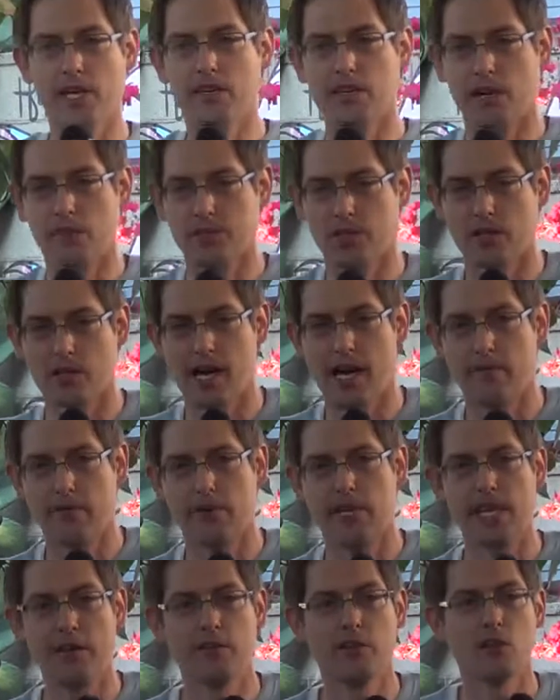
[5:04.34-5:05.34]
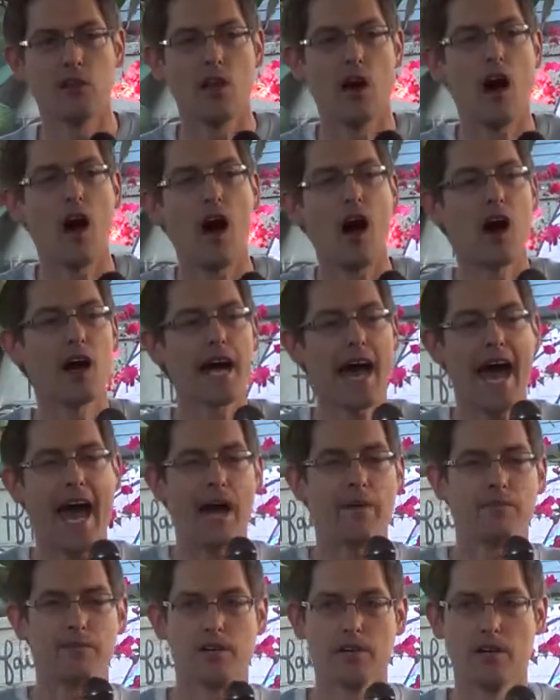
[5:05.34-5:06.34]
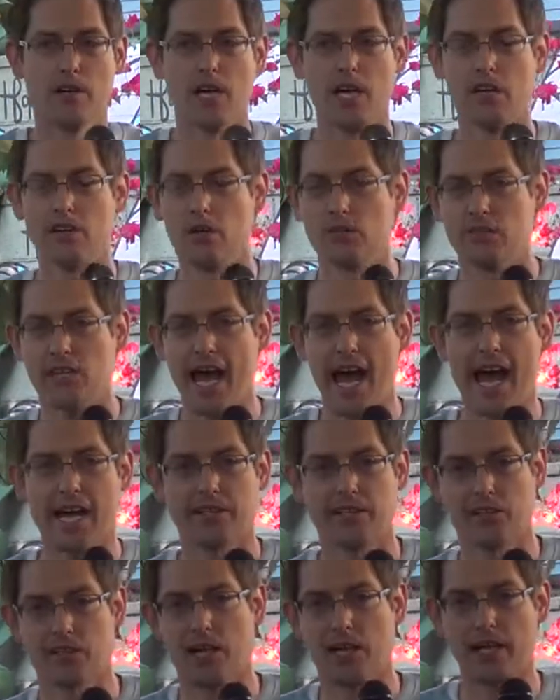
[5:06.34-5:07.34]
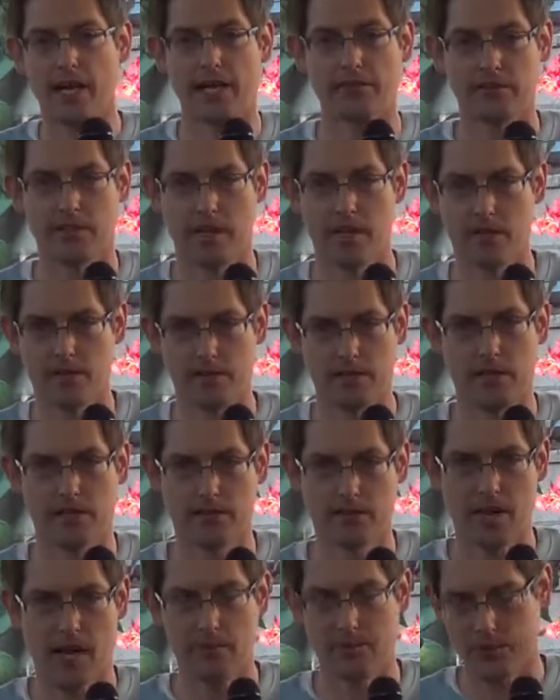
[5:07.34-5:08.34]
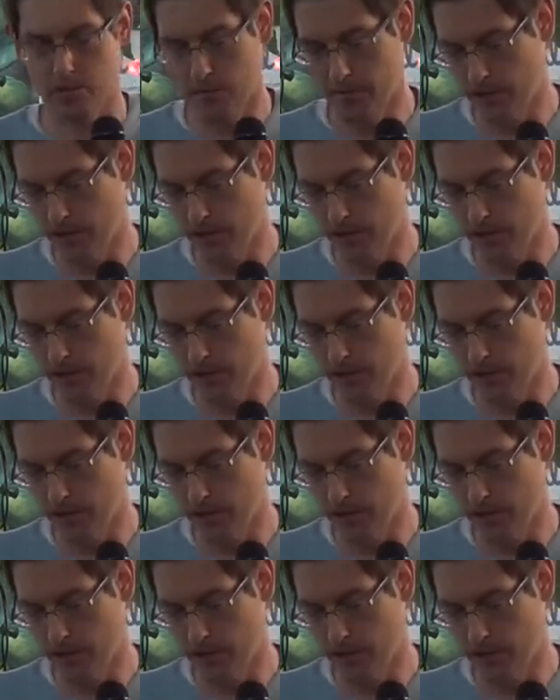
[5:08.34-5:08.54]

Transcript: being a dumpster diver even long after those tactics, that lifestyle has, has stopped